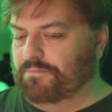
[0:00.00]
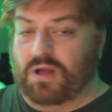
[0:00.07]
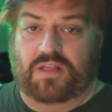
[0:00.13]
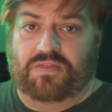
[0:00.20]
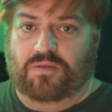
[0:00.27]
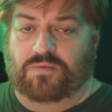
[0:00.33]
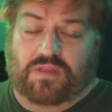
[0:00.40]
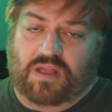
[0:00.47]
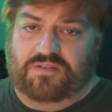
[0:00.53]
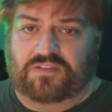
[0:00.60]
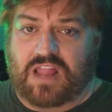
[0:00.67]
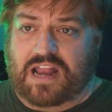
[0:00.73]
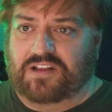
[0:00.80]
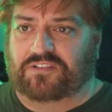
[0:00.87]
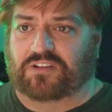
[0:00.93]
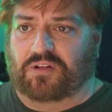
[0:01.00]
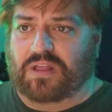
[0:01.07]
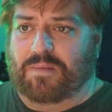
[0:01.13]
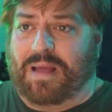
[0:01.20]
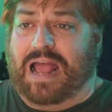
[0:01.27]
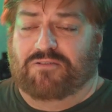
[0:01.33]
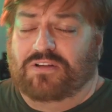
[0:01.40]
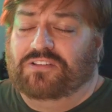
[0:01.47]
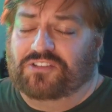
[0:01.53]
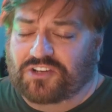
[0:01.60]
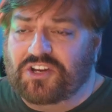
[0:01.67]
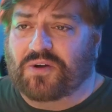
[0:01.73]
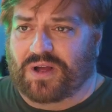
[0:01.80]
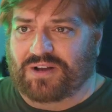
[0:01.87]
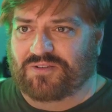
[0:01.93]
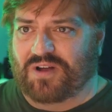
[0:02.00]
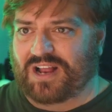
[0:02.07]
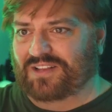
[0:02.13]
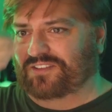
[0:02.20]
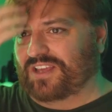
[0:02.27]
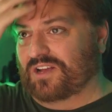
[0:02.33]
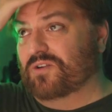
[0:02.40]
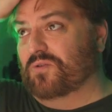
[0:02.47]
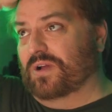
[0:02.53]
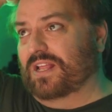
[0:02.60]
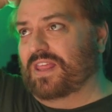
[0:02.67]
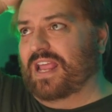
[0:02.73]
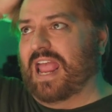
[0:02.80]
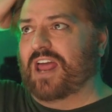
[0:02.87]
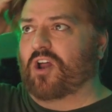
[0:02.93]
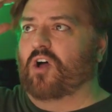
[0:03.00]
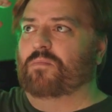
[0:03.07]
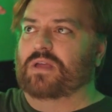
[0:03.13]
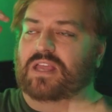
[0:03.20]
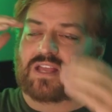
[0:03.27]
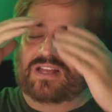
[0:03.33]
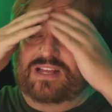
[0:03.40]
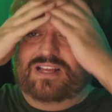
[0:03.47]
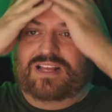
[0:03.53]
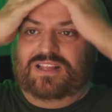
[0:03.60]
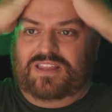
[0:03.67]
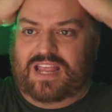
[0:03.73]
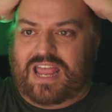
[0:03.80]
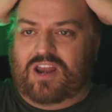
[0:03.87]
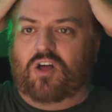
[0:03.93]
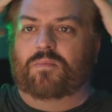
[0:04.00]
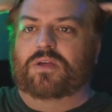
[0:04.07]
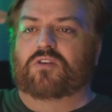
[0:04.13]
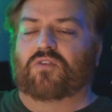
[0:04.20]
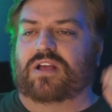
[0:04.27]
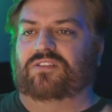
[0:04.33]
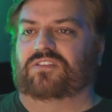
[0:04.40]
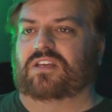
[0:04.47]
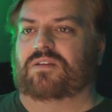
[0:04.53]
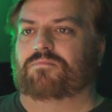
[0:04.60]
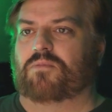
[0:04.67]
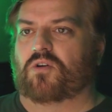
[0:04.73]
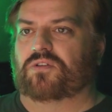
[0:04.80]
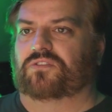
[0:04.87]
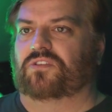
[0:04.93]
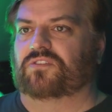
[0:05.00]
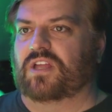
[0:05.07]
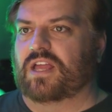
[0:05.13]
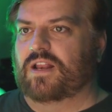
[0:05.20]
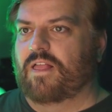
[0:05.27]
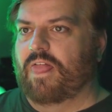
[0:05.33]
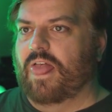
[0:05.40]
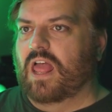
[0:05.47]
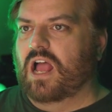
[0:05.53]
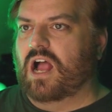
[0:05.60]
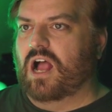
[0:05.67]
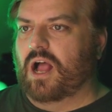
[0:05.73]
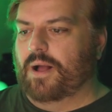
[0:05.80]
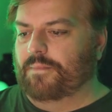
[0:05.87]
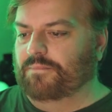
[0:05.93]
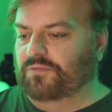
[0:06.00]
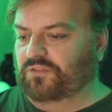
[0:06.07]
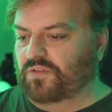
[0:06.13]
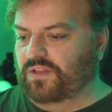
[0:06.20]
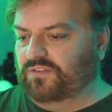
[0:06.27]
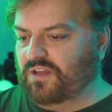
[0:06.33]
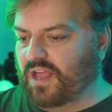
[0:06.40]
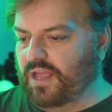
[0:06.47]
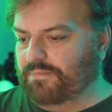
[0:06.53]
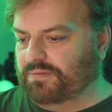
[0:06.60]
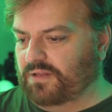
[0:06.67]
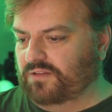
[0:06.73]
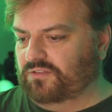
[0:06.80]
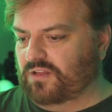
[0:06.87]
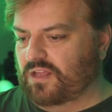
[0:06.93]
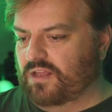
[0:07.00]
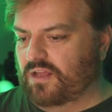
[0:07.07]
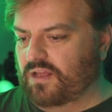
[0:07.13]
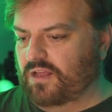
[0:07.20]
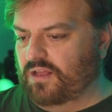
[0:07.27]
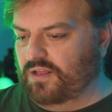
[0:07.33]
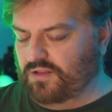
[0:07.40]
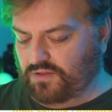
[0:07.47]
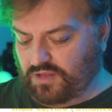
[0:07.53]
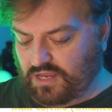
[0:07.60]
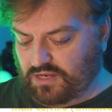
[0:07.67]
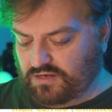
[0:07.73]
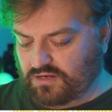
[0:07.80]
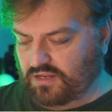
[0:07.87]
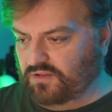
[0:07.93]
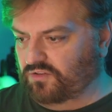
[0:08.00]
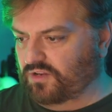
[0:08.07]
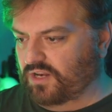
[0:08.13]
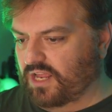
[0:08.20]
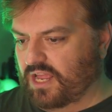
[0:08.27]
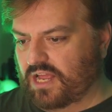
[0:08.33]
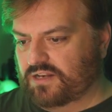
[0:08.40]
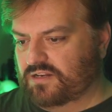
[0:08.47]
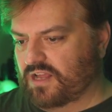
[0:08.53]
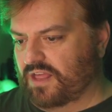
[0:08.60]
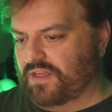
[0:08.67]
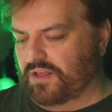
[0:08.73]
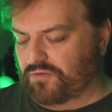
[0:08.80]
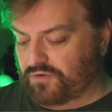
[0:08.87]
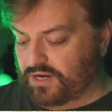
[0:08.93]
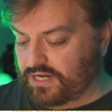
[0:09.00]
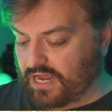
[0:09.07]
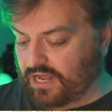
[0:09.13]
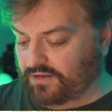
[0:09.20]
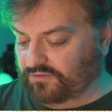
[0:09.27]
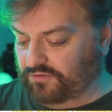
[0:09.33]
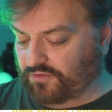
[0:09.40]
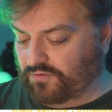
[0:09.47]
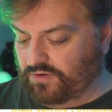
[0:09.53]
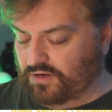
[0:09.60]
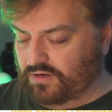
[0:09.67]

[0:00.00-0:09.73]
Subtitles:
But that's not necessarily a bad reason to do it, right? It's like, oh, they can't all be crazy bonuses to hit. So this guy plus hit, he's going to get, I think, 3 attacks.